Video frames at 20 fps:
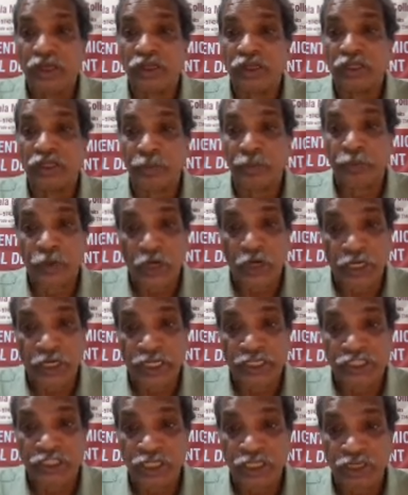The
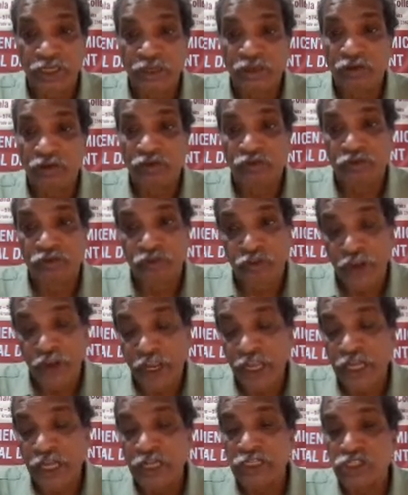protection
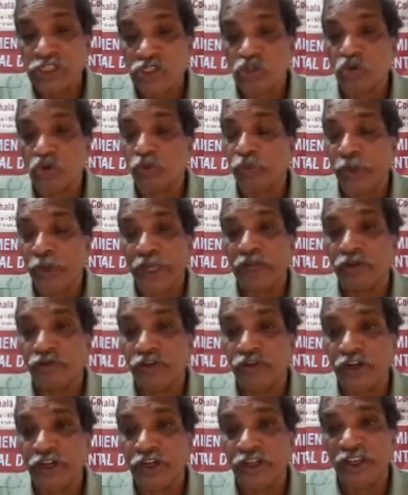fails to
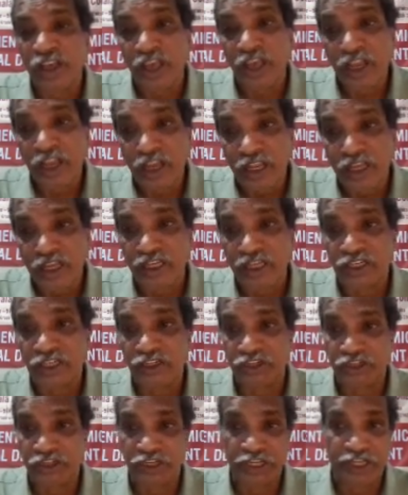benefit any
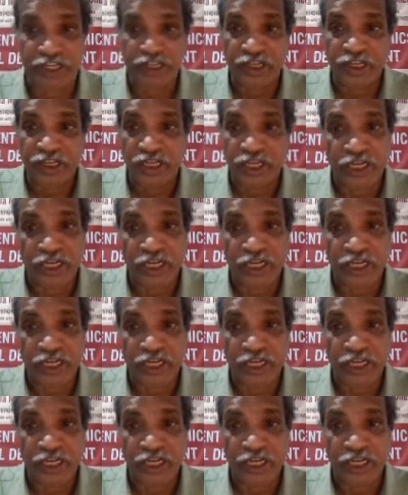country.